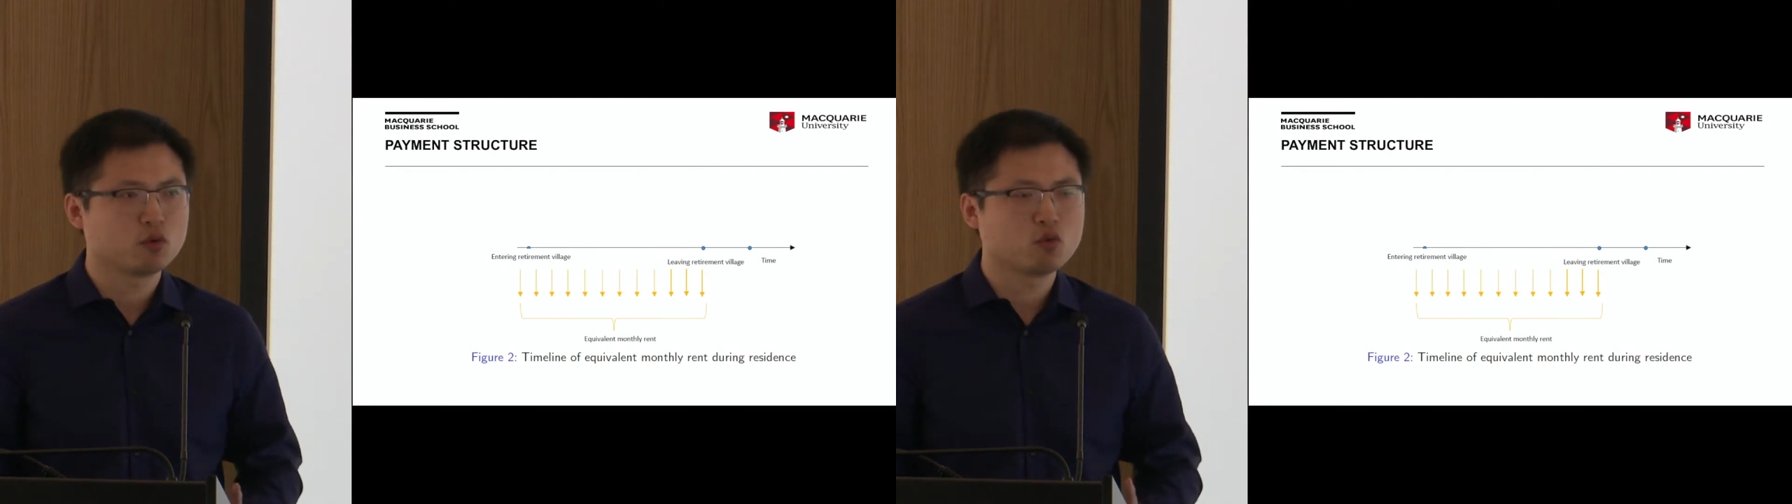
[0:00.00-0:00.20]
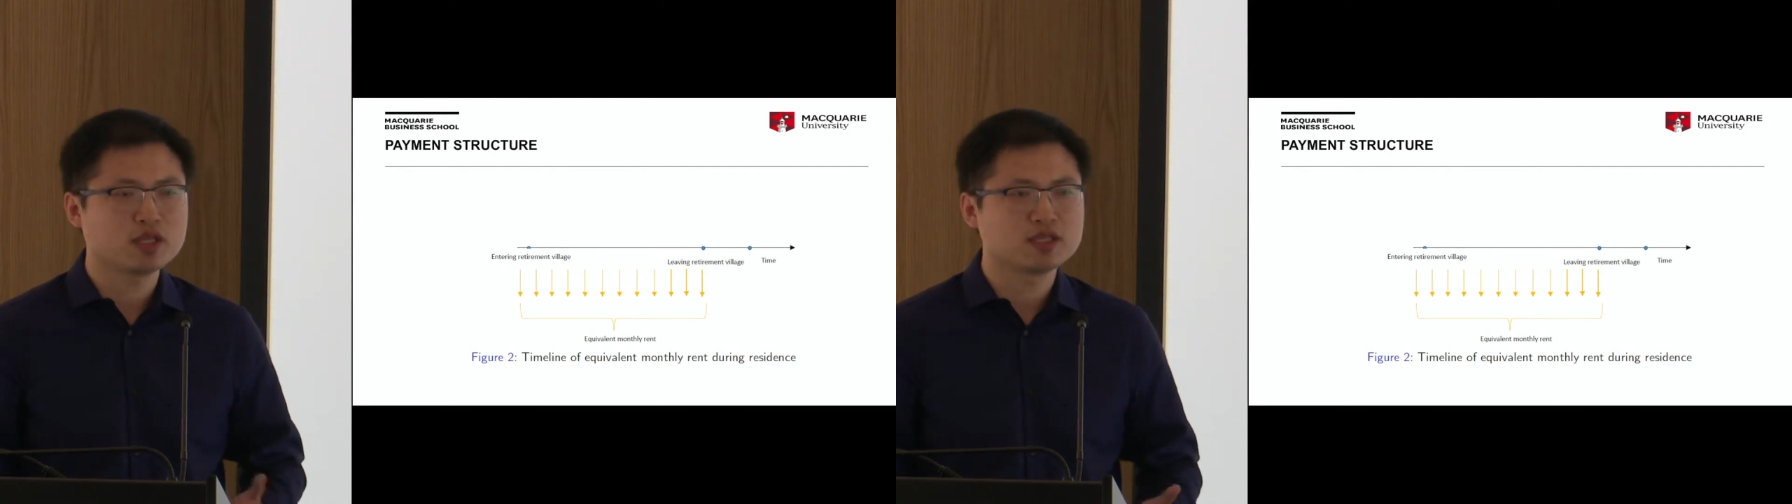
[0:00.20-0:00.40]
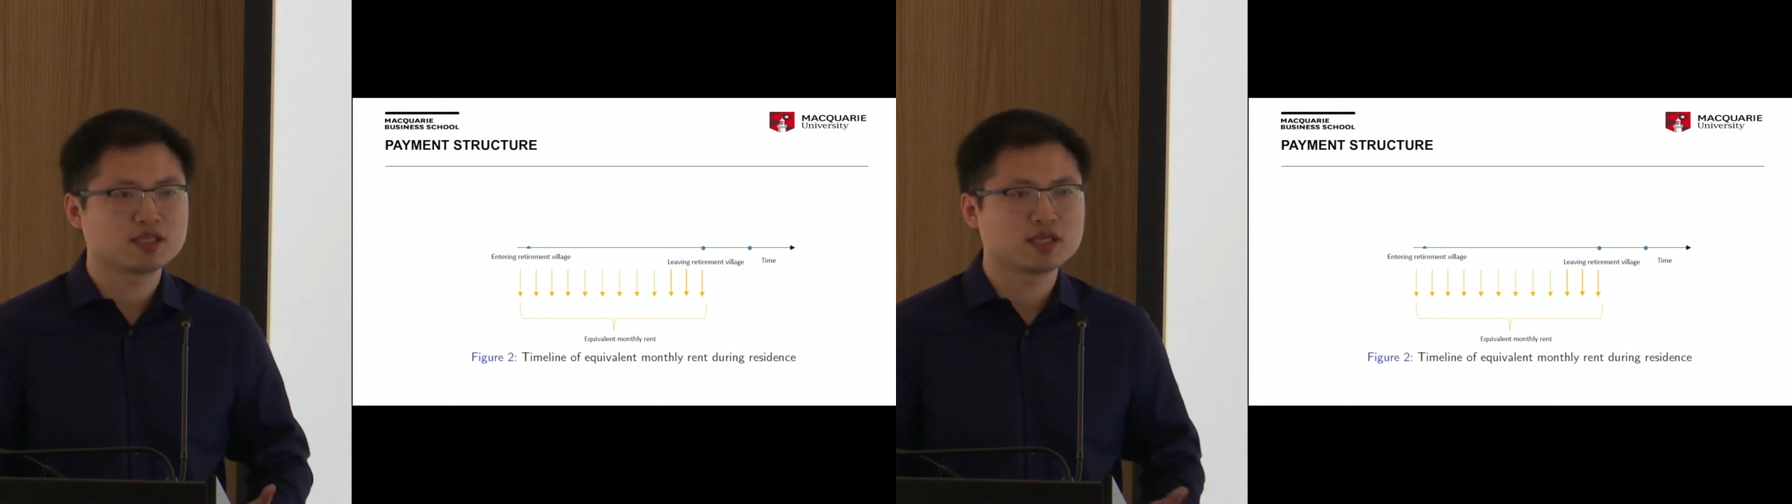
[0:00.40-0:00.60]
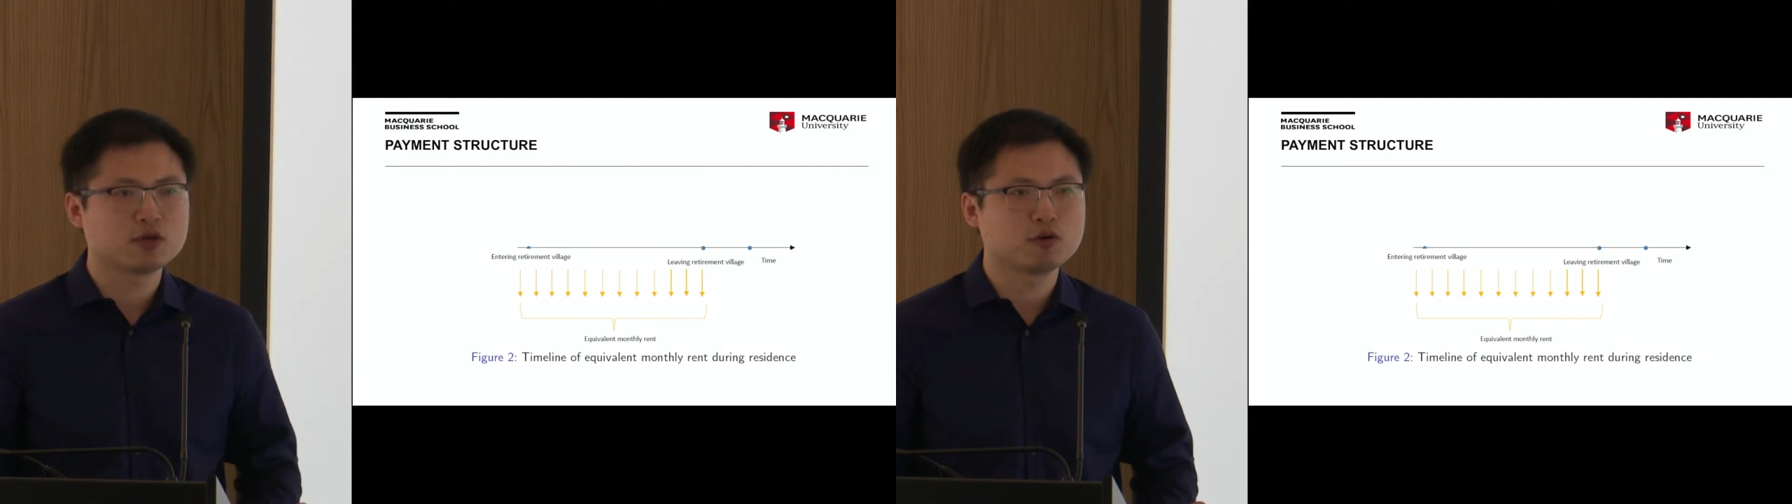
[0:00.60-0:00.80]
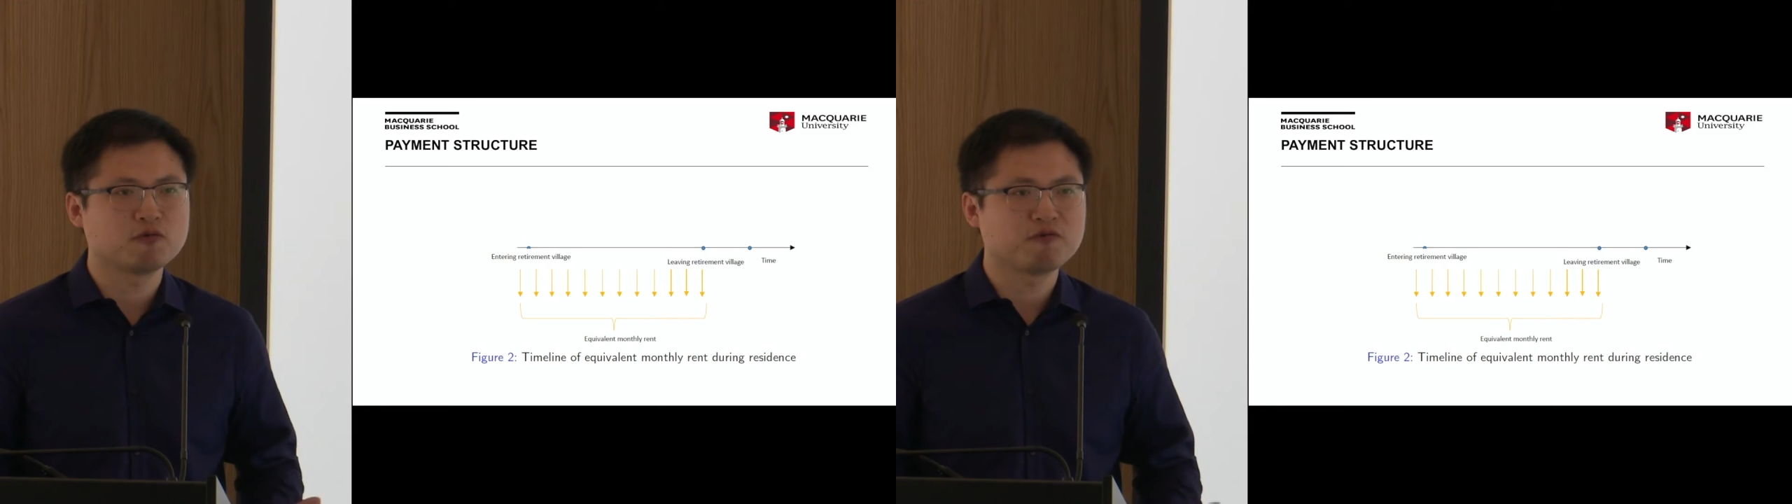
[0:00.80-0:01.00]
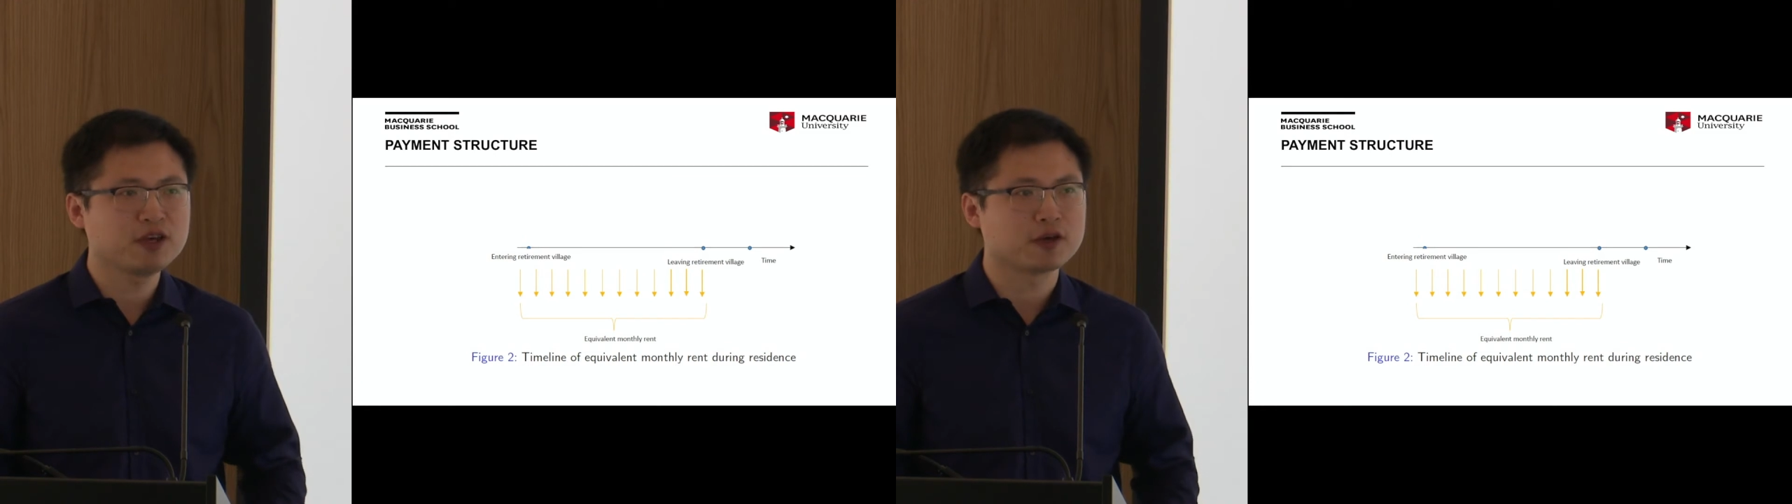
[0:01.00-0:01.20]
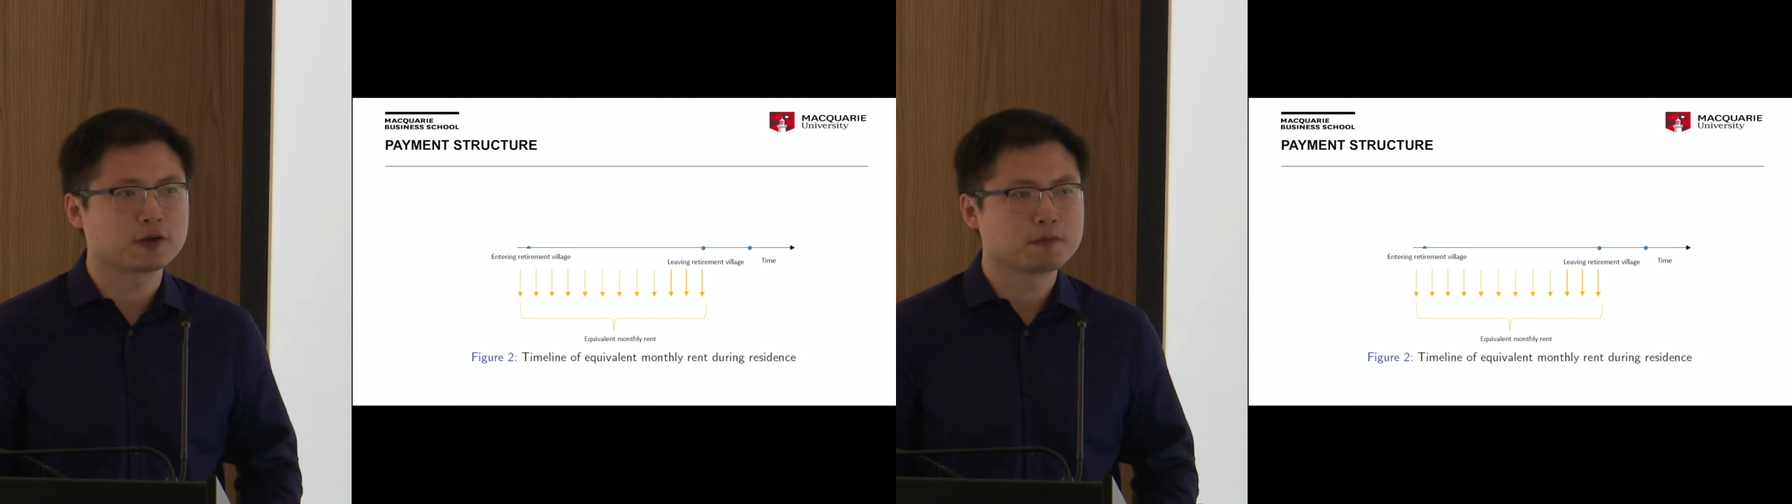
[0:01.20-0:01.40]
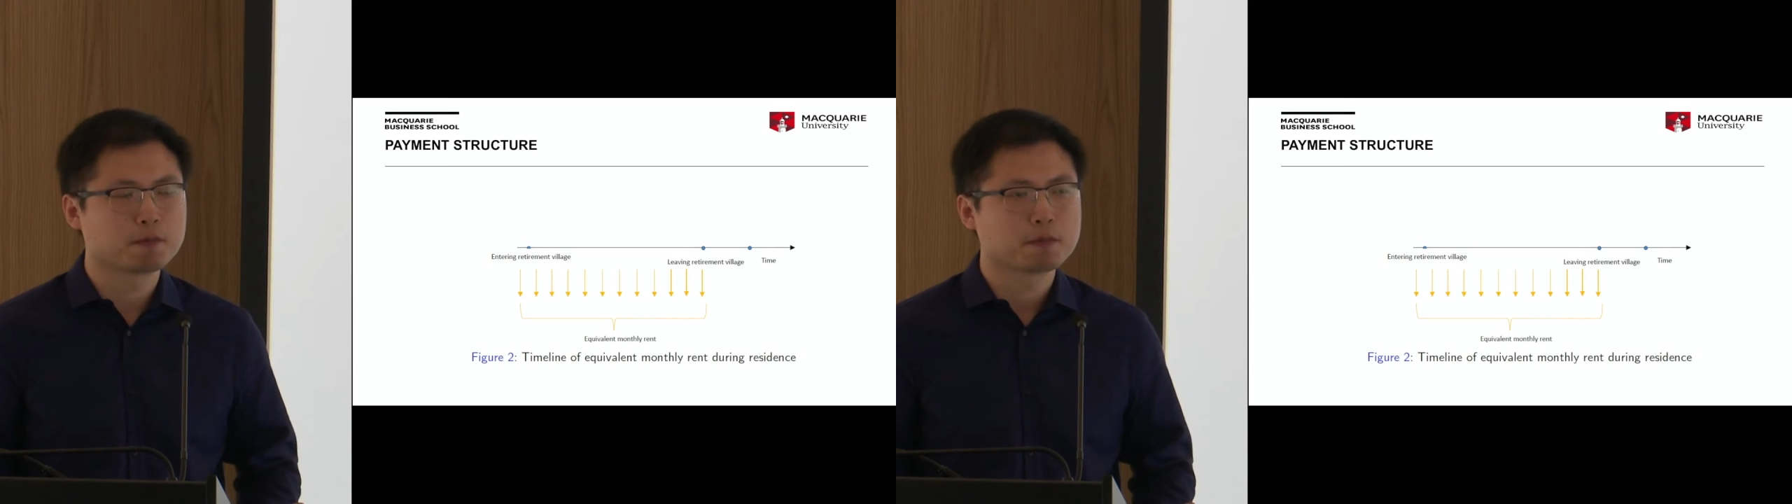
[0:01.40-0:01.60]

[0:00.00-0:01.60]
one single figure.